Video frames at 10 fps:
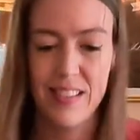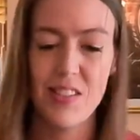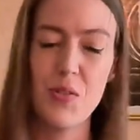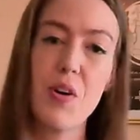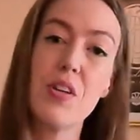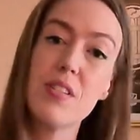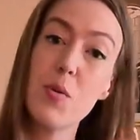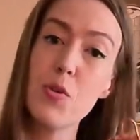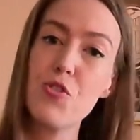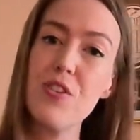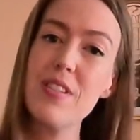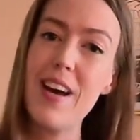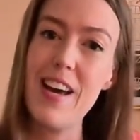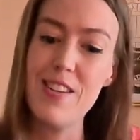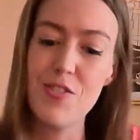So double strain
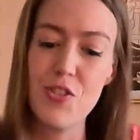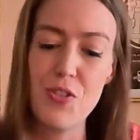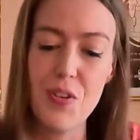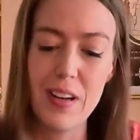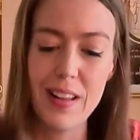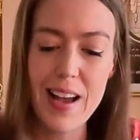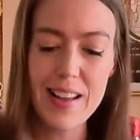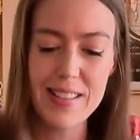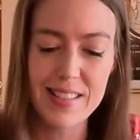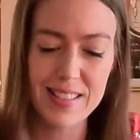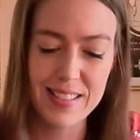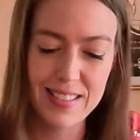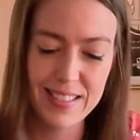that into a glass.